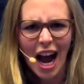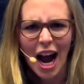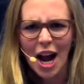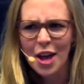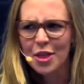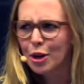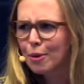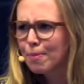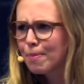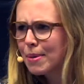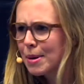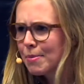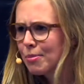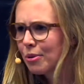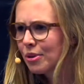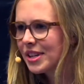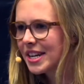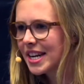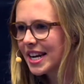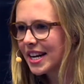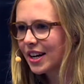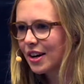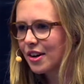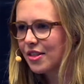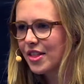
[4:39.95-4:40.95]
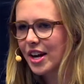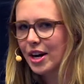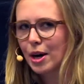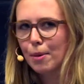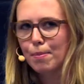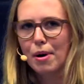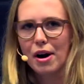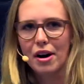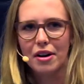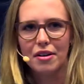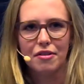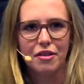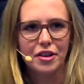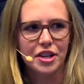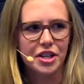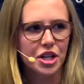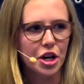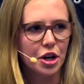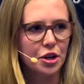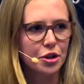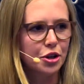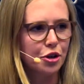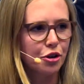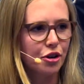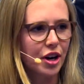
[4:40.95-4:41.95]
Are there people in here that are part of the
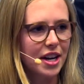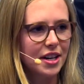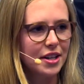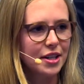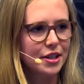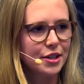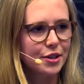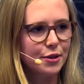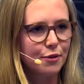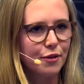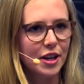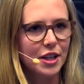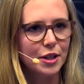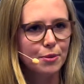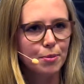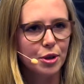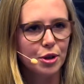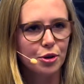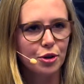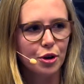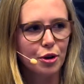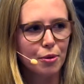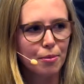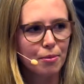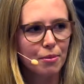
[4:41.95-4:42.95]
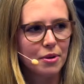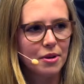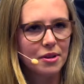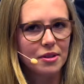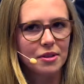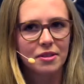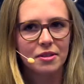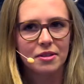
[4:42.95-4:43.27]
Young Creators Facebook group?